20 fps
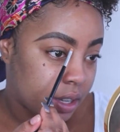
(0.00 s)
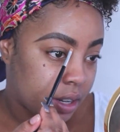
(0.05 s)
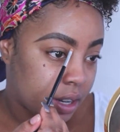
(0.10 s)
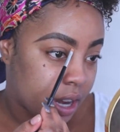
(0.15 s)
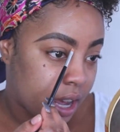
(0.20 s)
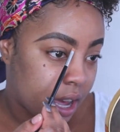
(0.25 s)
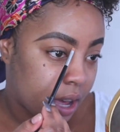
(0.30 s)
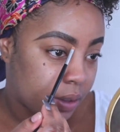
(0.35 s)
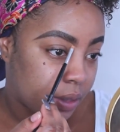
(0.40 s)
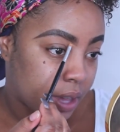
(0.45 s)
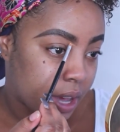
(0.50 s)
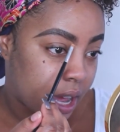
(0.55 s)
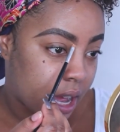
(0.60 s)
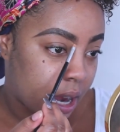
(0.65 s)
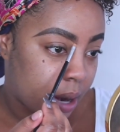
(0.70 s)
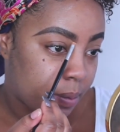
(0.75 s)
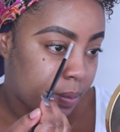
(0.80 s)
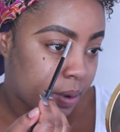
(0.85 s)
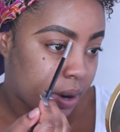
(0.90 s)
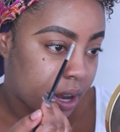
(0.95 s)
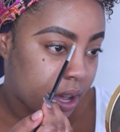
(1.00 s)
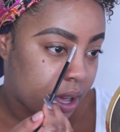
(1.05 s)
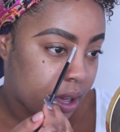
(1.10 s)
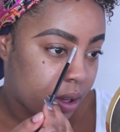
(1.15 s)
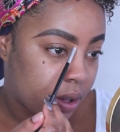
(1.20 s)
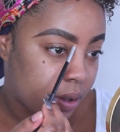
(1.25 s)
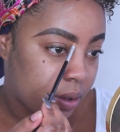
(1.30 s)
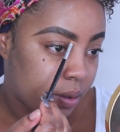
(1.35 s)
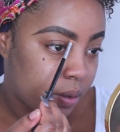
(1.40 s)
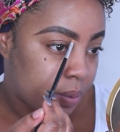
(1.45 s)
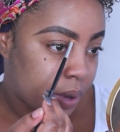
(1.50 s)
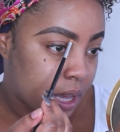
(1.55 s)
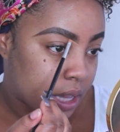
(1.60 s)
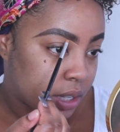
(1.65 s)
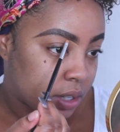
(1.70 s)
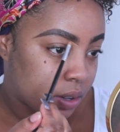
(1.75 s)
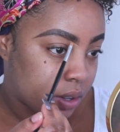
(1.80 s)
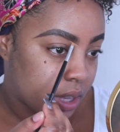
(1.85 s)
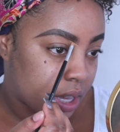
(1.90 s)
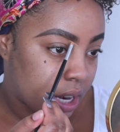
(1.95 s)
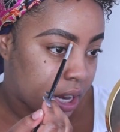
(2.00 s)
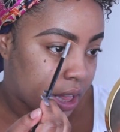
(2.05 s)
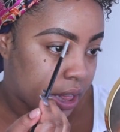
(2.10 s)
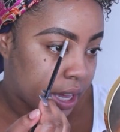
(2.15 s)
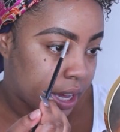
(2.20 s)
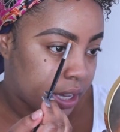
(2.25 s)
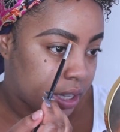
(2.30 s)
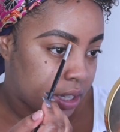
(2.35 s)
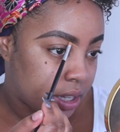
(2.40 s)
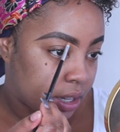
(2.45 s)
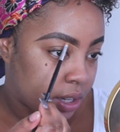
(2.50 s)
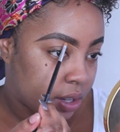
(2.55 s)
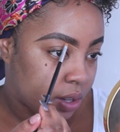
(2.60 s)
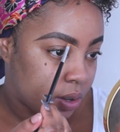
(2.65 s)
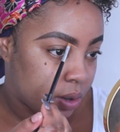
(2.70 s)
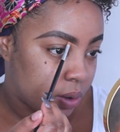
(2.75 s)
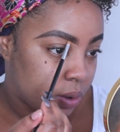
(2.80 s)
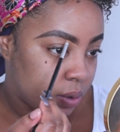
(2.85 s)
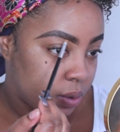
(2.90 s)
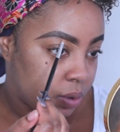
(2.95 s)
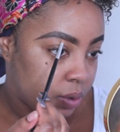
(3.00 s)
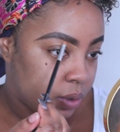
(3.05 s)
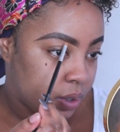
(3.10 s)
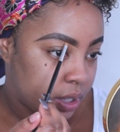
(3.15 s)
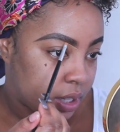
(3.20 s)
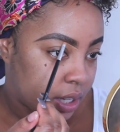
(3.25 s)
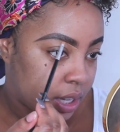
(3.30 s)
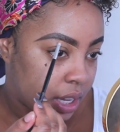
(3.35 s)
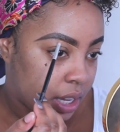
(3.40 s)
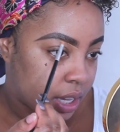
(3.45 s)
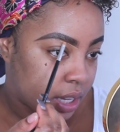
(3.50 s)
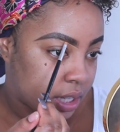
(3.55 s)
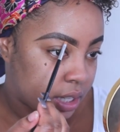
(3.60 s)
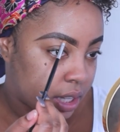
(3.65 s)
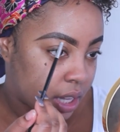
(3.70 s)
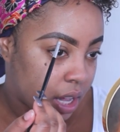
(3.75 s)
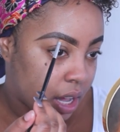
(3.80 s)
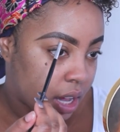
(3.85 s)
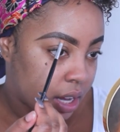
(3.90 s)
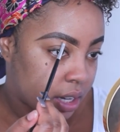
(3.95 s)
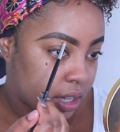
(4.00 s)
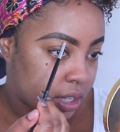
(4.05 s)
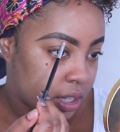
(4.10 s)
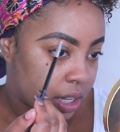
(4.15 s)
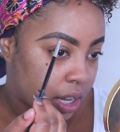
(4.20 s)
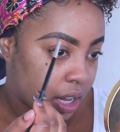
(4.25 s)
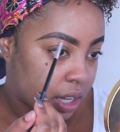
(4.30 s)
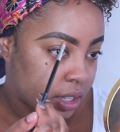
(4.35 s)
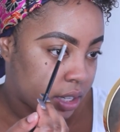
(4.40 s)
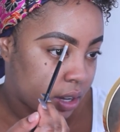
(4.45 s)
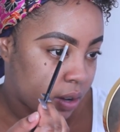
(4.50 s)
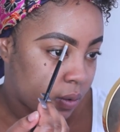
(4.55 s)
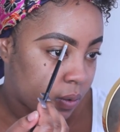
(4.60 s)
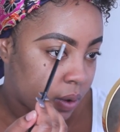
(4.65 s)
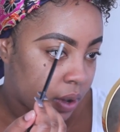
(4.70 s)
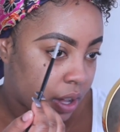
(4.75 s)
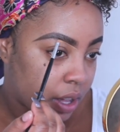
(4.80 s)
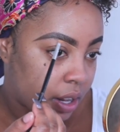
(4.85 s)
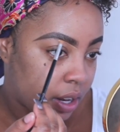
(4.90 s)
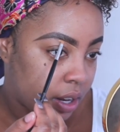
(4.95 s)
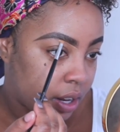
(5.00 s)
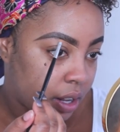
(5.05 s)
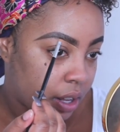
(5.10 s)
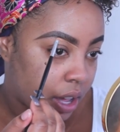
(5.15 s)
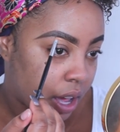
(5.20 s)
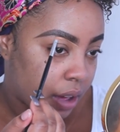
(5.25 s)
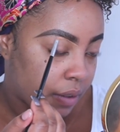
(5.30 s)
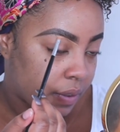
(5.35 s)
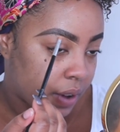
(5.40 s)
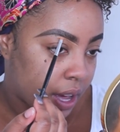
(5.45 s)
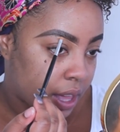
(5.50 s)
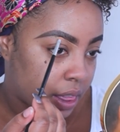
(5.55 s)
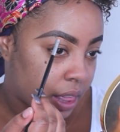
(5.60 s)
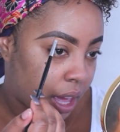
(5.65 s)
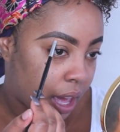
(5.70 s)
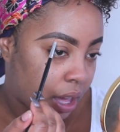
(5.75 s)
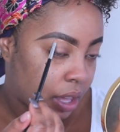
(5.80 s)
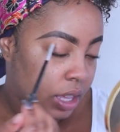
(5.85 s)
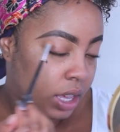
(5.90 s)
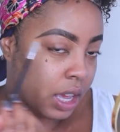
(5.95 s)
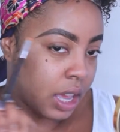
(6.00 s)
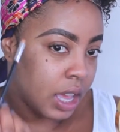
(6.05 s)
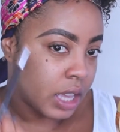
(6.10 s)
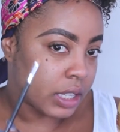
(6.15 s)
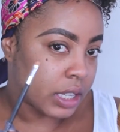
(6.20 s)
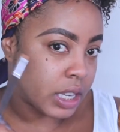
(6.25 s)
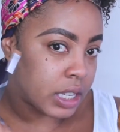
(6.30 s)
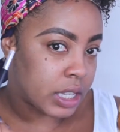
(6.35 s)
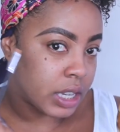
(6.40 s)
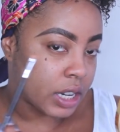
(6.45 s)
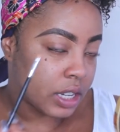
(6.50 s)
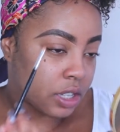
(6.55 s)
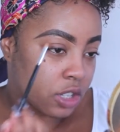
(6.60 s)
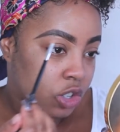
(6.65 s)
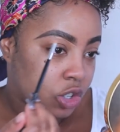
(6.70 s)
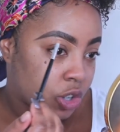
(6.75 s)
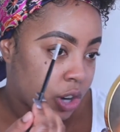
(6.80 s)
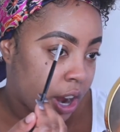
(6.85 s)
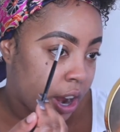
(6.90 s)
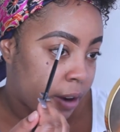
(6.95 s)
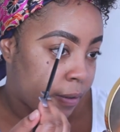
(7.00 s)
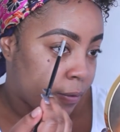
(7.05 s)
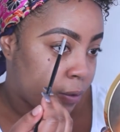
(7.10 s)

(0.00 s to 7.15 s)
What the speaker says: Now, the eyebrow pencil that I like to use is the Anastasia one. I find that since it is a drier